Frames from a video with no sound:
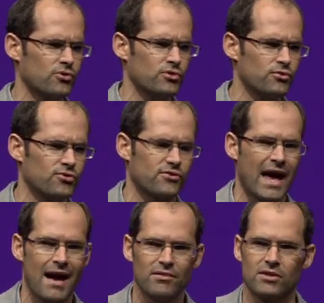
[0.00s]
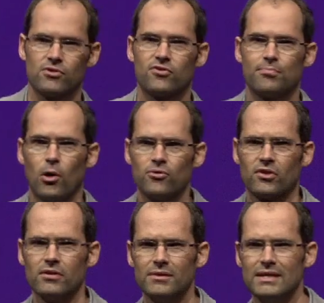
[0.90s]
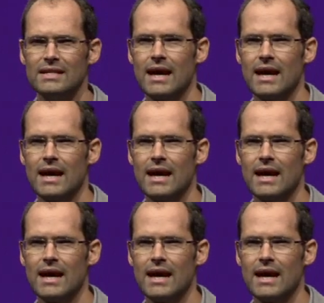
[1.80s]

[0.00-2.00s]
your users have at their disposal